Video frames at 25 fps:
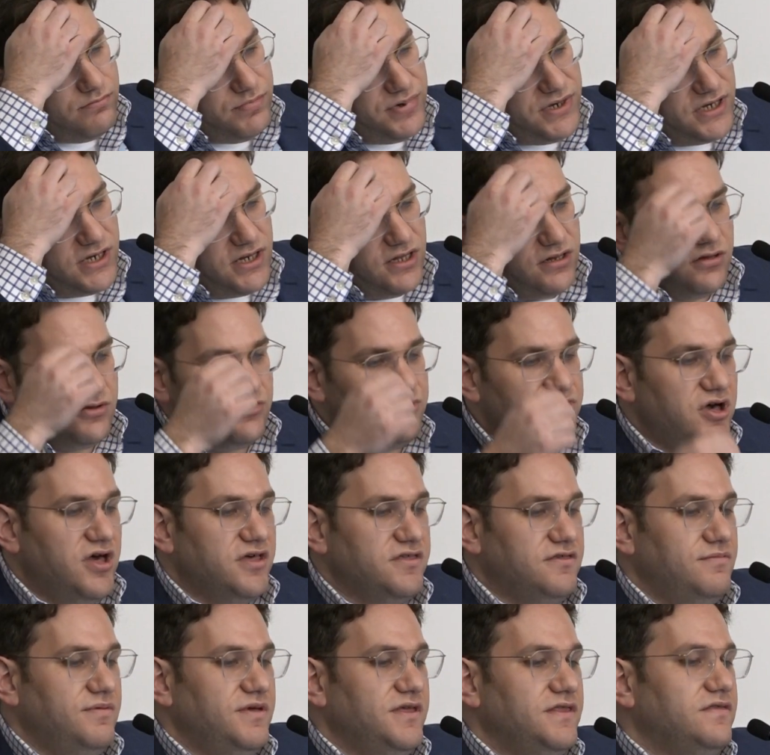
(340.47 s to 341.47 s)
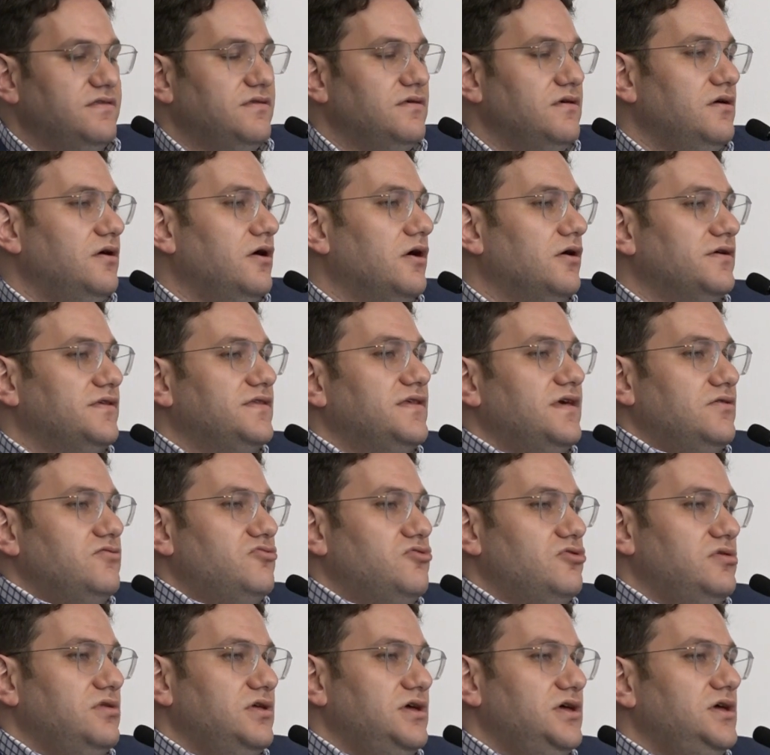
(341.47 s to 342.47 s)
P&L adjustments are
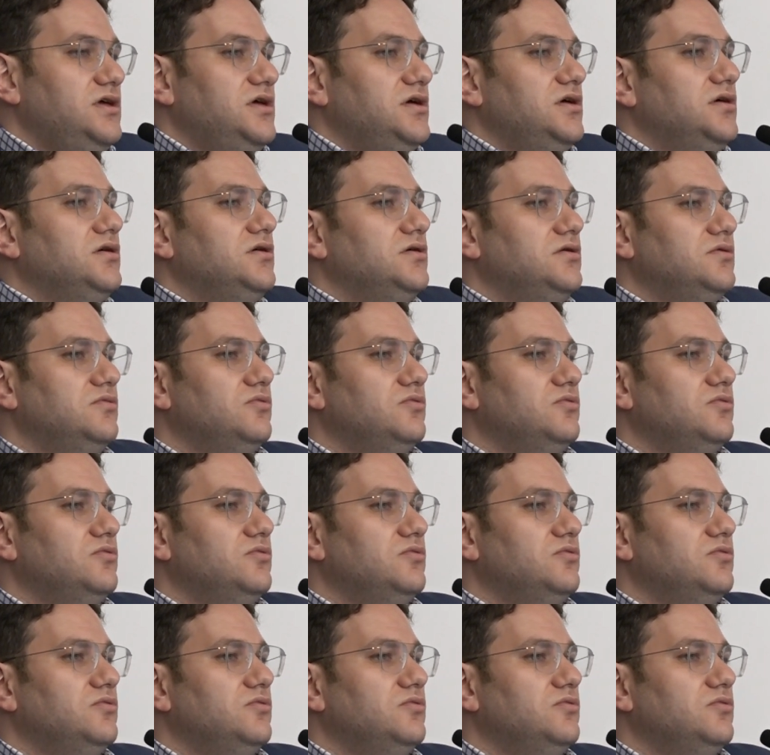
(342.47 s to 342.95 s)
essentially